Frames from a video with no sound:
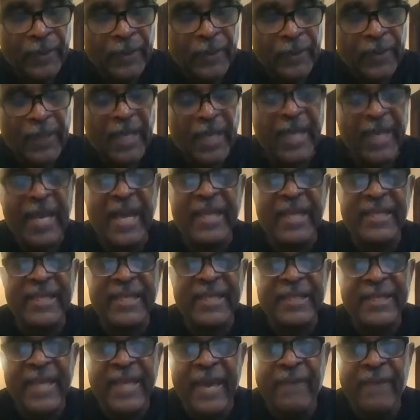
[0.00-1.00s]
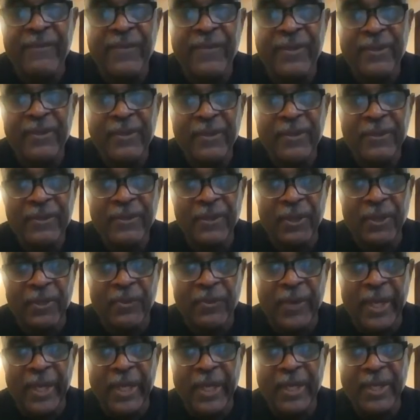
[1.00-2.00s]
It had 7
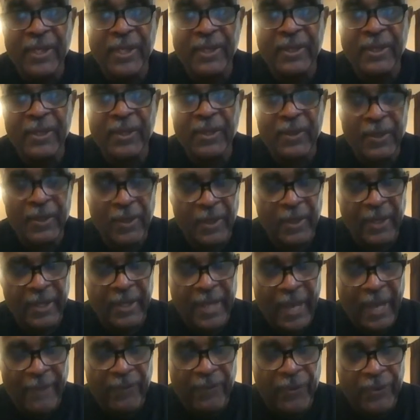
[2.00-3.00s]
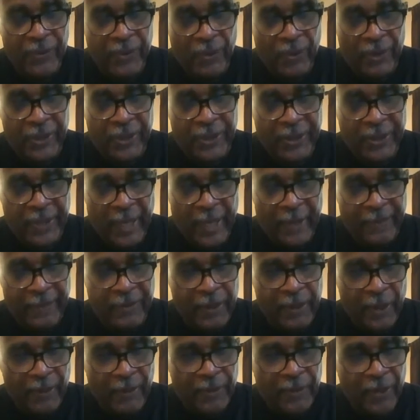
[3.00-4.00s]
degrees, levels or
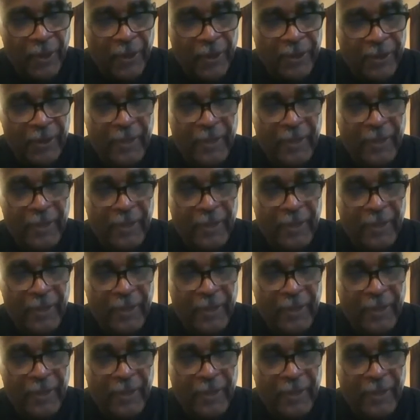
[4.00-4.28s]
steps of learning